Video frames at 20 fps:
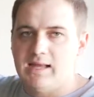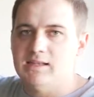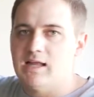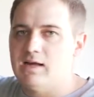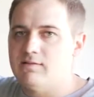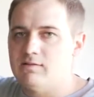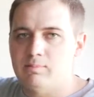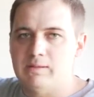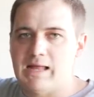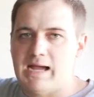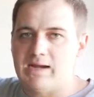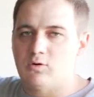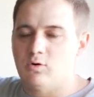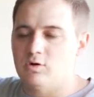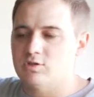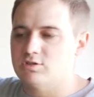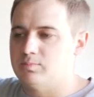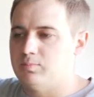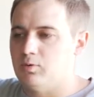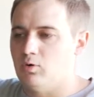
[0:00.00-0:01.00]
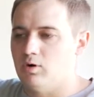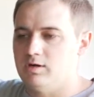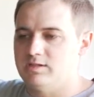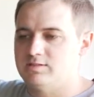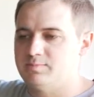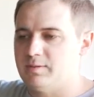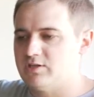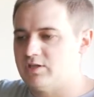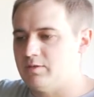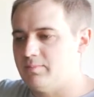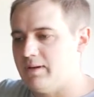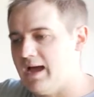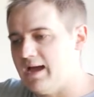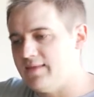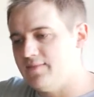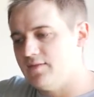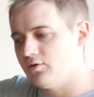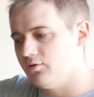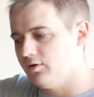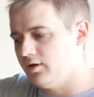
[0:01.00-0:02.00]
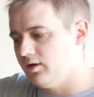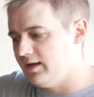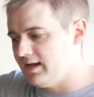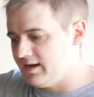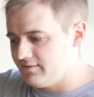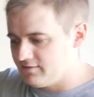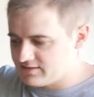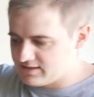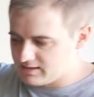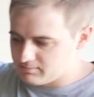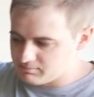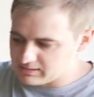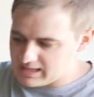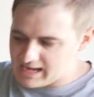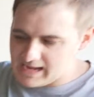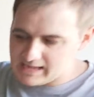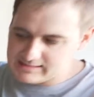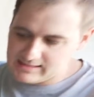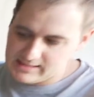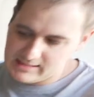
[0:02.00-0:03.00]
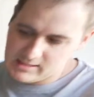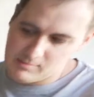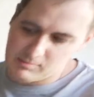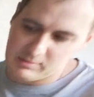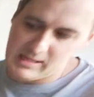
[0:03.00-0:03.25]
I love a black core support, especially behind the grill, and everything black, like our